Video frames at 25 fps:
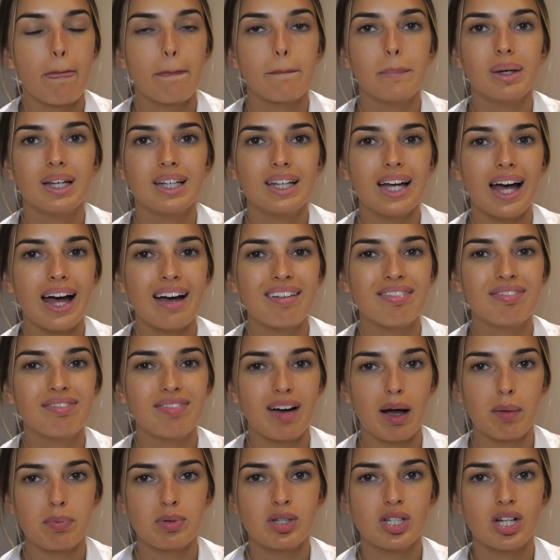But yeah,
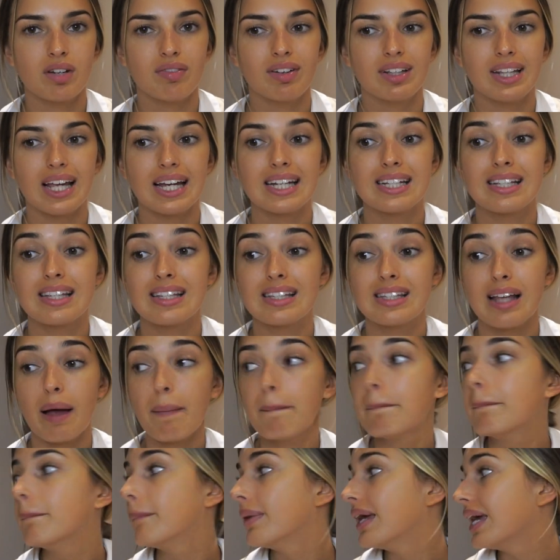fab stuff. And they
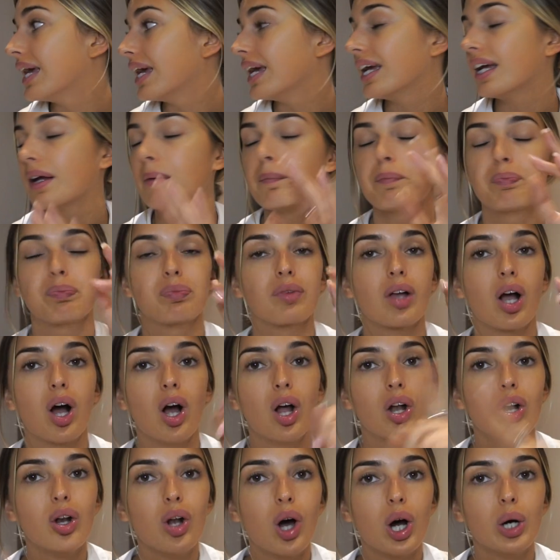sent me
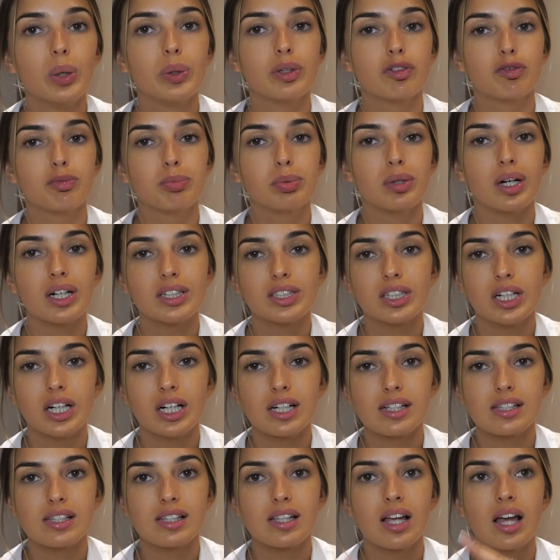a load of
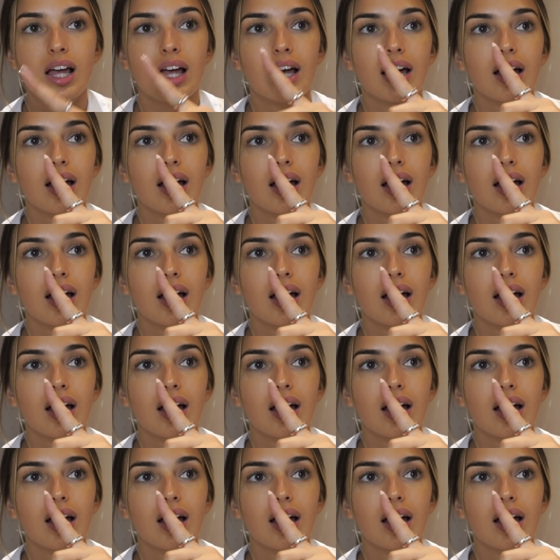products